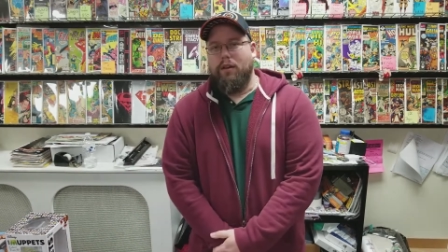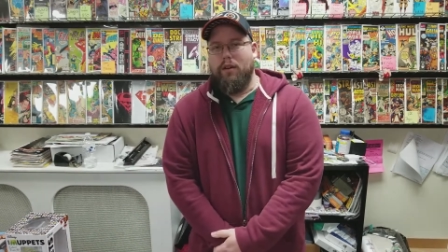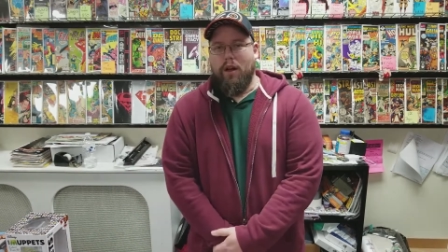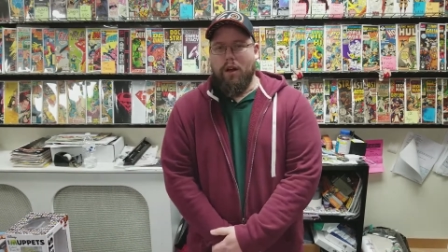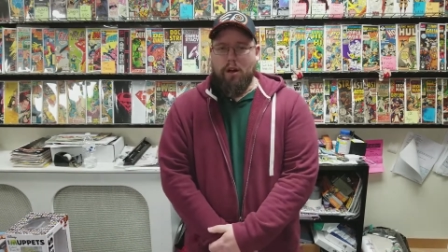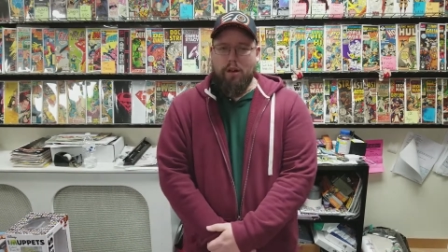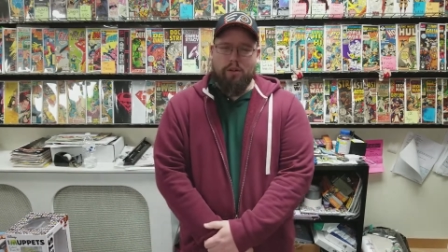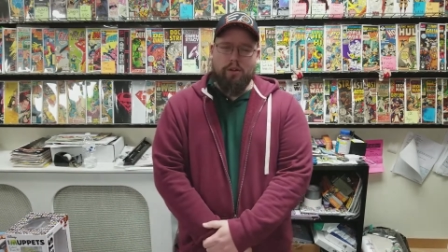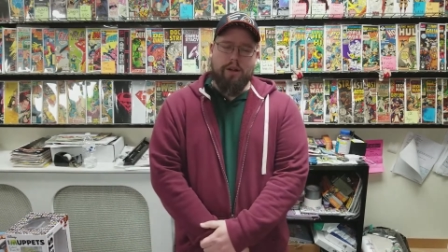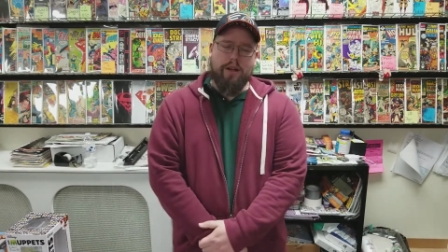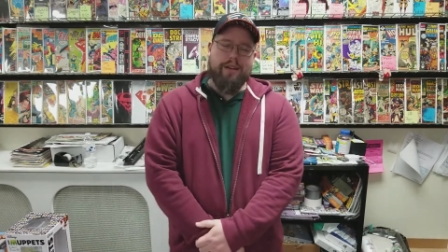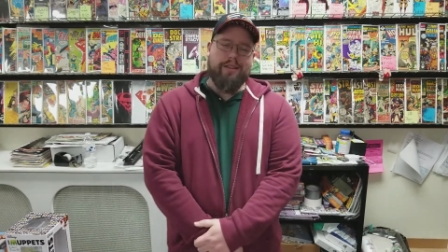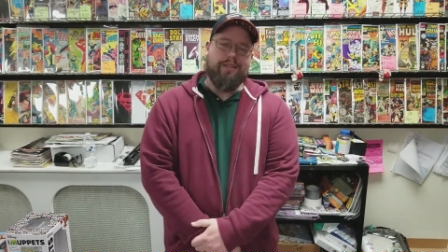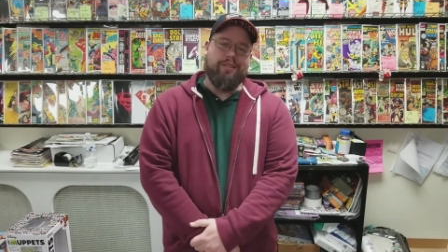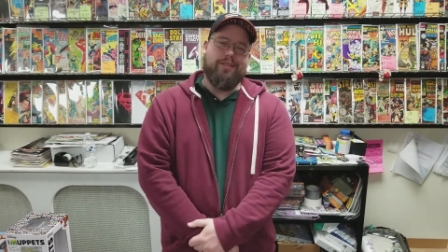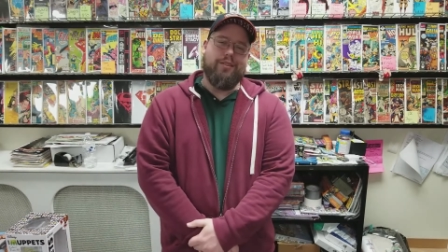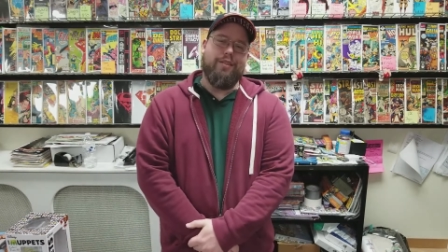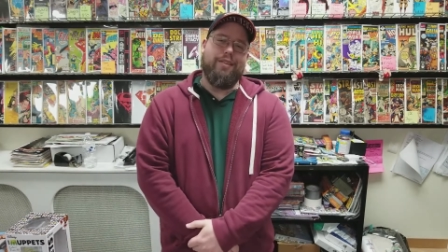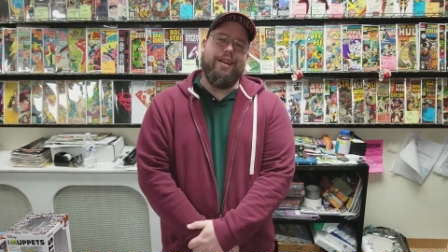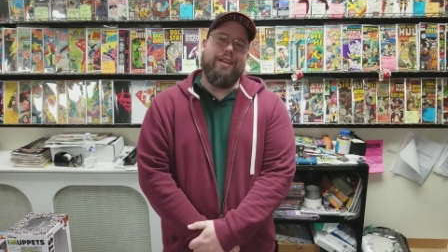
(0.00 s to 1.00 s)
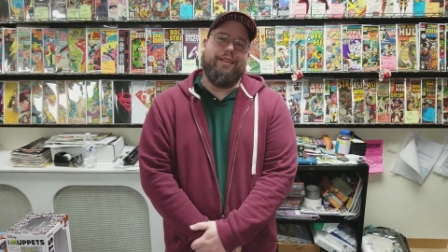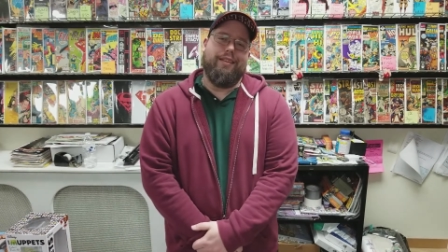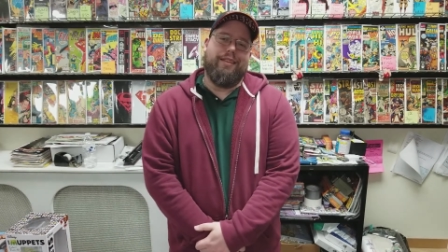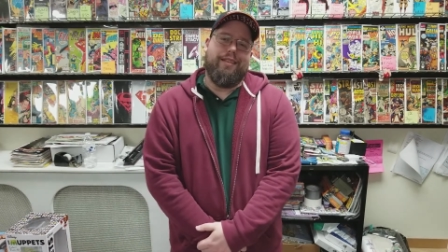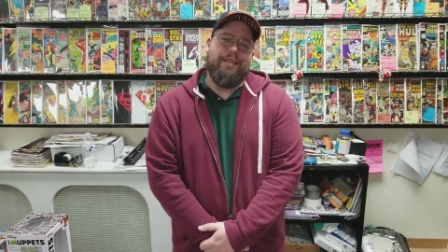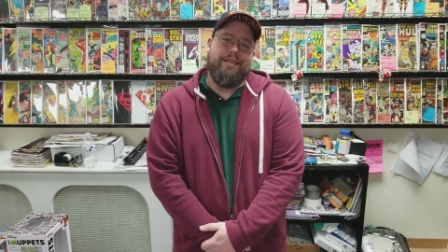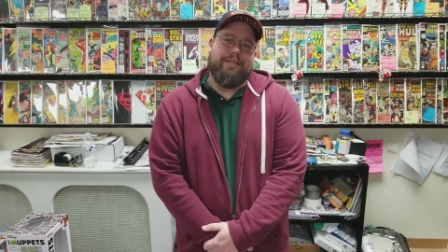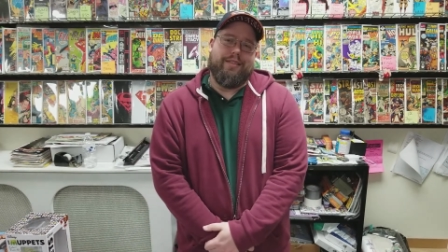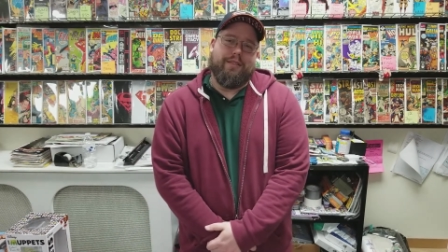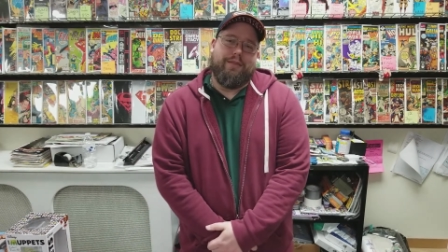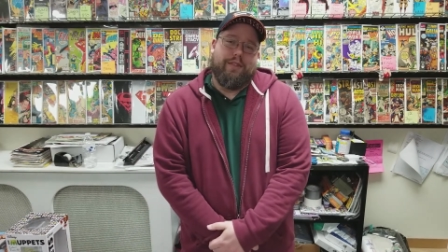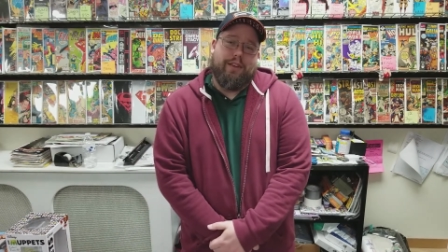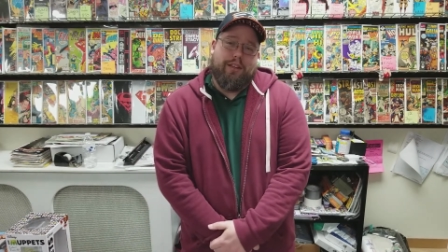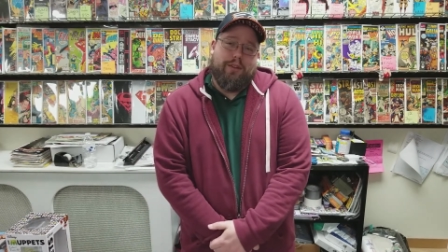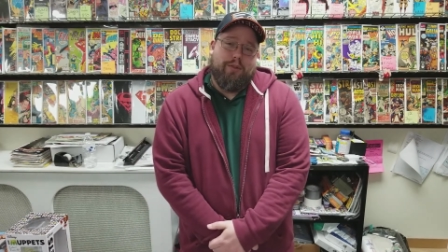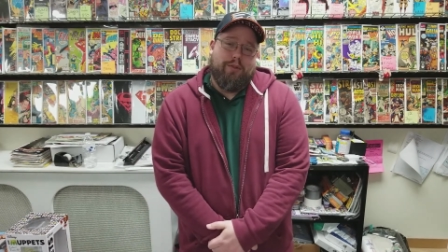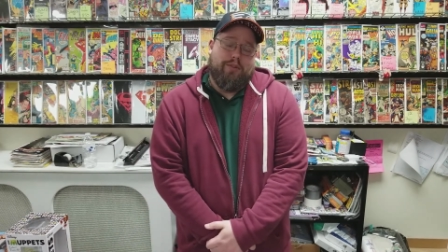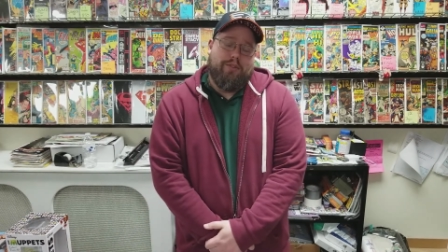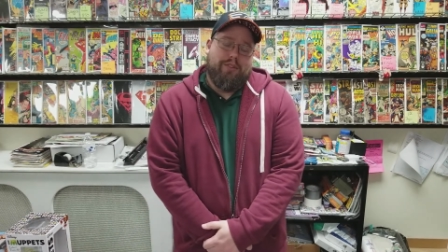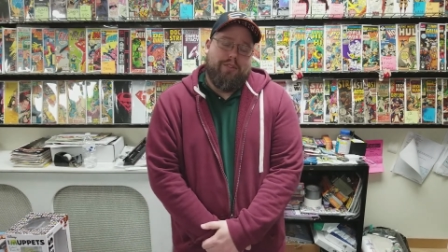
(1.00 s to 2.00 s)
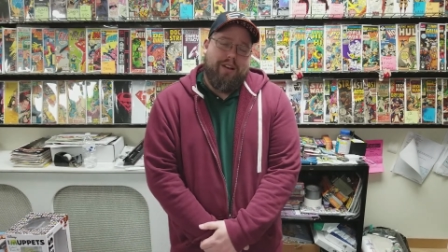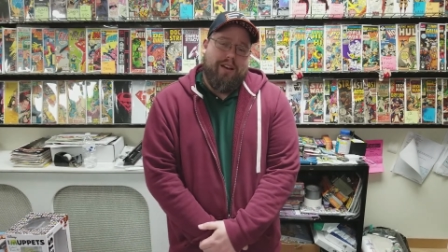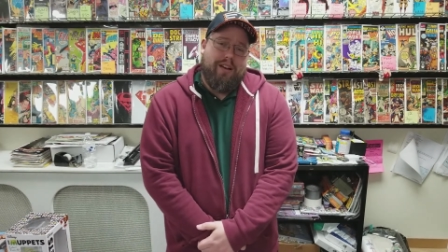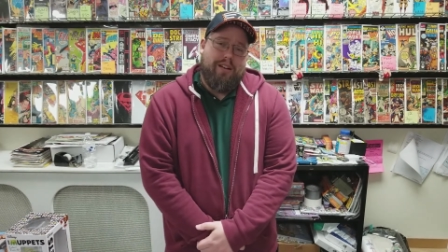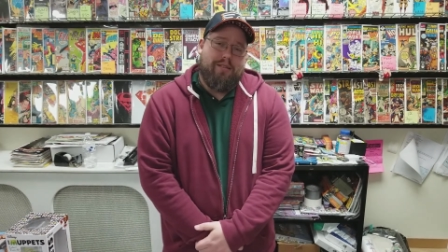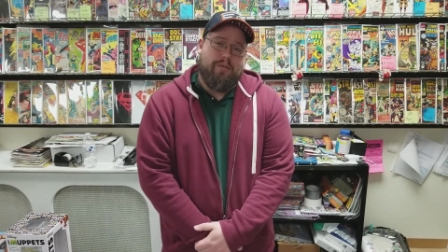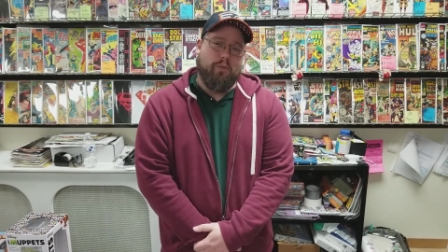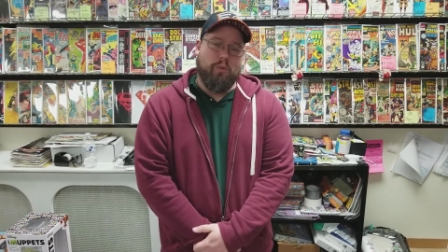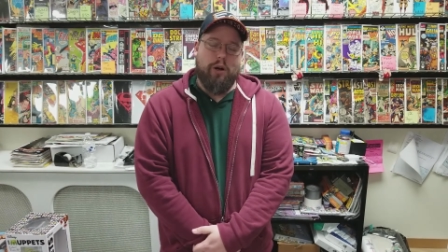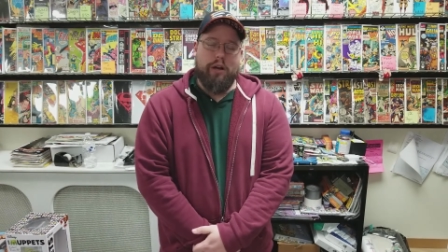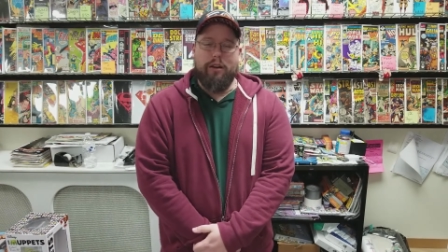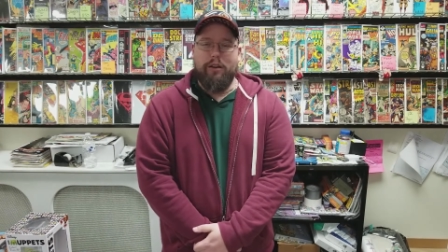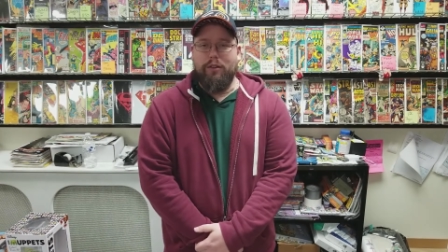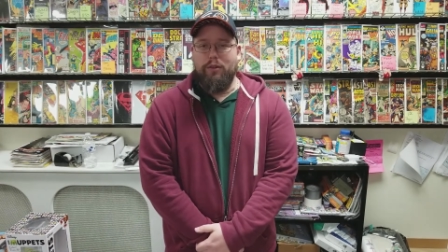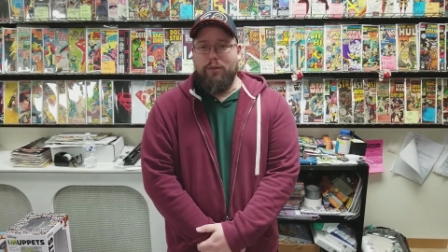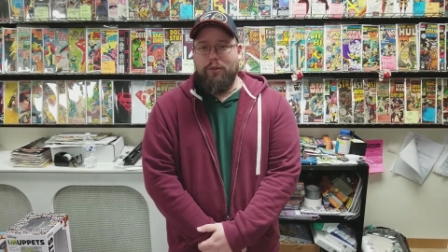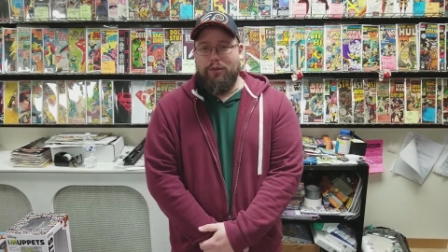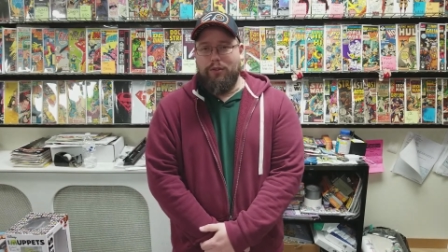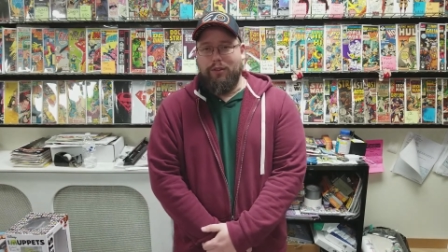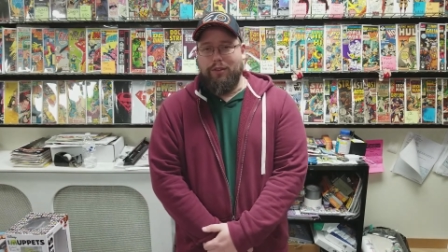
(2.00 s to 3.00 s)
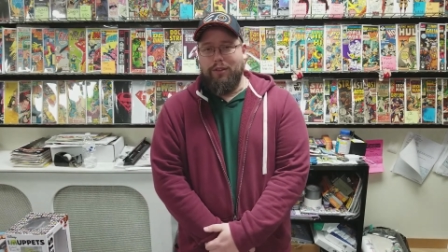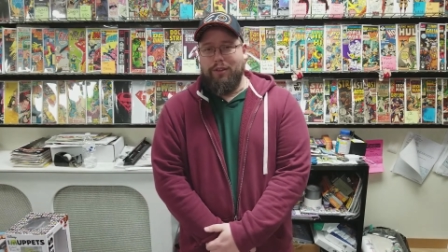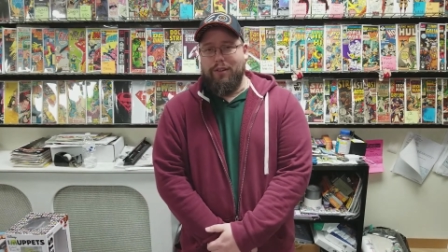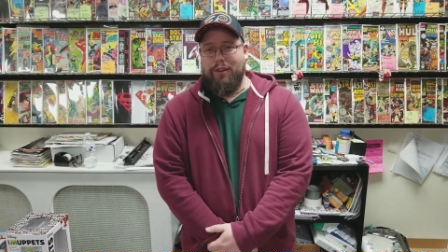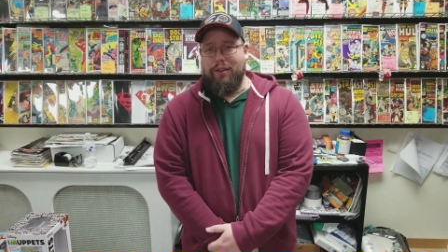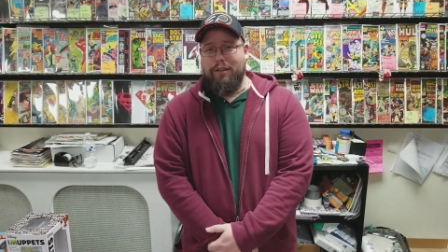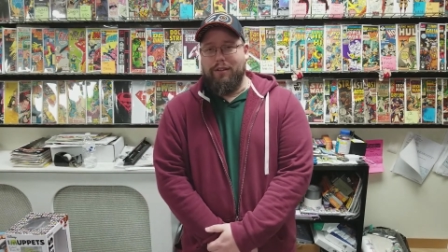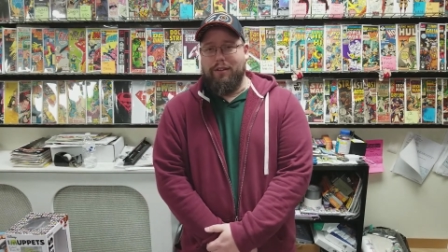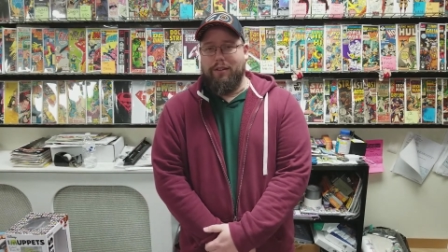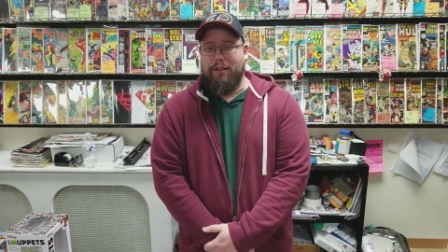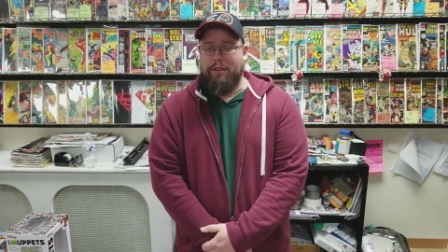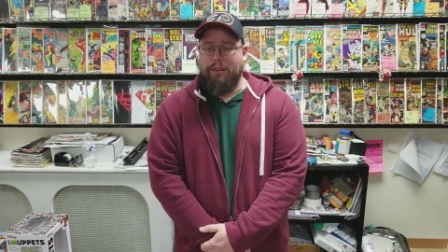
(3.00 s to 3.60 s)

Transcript: Alright, so that's it. The video's done. Why are you still here?